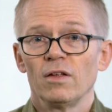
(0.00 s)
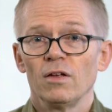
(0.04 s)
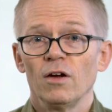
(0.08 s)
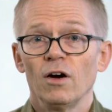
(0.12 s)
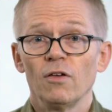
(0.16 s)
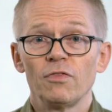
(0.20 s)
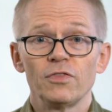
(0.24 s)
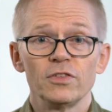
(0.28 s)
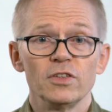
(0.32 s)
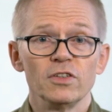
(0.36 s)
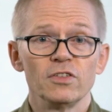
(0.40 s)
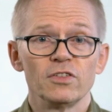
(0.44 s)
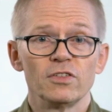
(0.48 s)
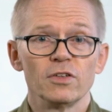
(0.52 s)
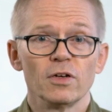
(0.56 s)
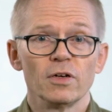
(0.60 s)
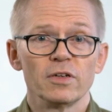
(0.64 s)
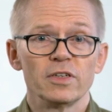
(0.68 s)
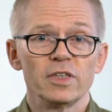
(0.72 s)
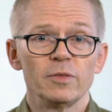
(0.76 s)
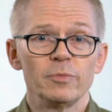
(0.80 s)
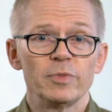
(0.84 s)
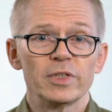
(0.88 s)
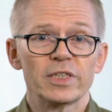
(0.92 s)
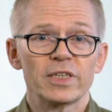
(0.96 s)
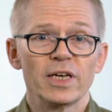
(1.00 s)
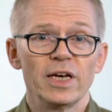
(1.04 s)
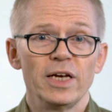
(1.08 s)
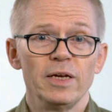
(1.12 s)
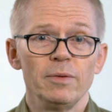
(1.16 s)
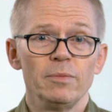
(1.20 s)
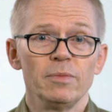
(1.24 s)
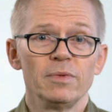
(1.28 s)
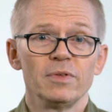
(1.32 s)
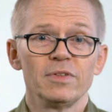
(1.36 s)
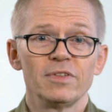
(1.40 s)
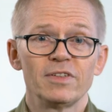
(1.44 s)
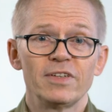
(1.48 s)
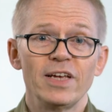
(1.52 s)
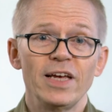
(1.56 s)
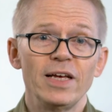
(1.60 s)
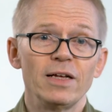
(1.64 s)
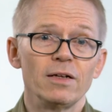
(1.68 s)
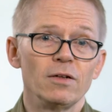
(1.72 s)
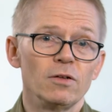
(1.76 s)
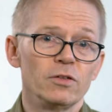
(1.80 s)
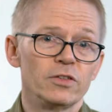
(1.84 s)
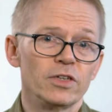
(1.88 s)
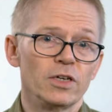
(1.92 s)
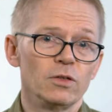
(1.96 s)
Often as not, it became
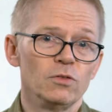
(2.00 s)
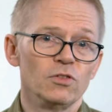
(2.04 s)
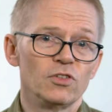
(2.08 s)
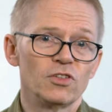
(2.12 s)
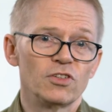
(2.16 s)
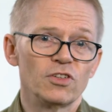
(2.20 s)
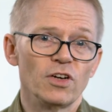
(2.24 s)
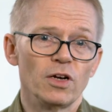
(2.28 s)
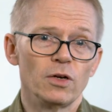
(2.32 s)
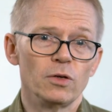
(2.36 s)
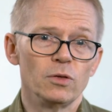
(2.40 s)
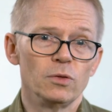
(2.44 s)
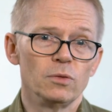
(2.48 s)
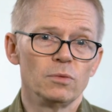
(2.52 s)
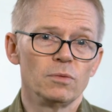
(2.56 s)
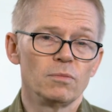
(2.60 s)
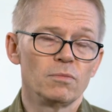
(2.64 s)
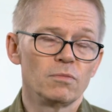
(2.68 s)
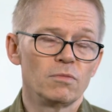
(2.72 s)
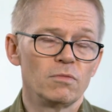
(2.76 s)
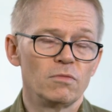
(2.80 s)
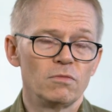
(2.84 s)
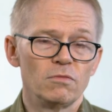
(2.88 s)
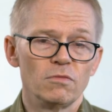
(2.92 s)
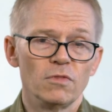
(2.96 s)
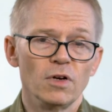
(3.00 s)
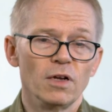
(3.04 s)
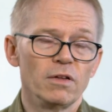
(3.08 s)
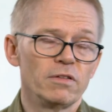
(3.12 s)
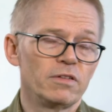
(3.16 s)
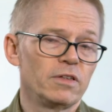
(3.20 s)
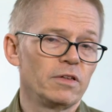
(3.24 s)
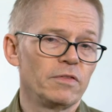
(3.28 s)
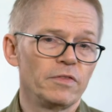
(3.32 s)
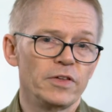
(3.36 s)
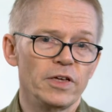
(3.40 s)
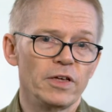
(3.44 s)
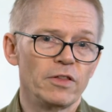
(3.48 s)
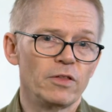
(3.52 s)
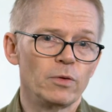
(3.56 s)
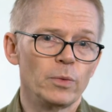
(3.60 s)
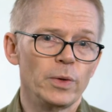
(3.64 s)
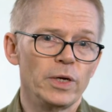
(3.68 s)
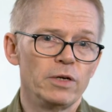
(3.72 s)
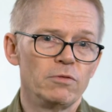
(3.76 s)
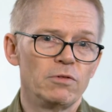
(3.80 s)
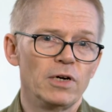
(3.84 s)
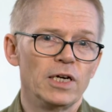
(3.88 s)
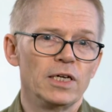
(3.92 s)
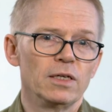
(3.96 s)
tell, don't show, rather than the other
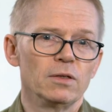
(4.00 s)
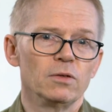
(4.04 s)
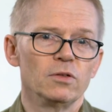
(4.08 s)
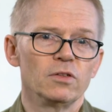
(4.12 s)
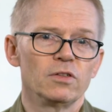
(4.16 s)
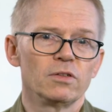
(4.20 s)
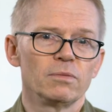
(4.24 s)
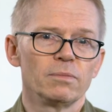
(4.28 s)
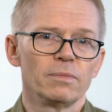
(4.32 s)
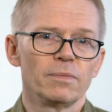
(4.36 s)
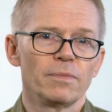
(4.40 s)
way round.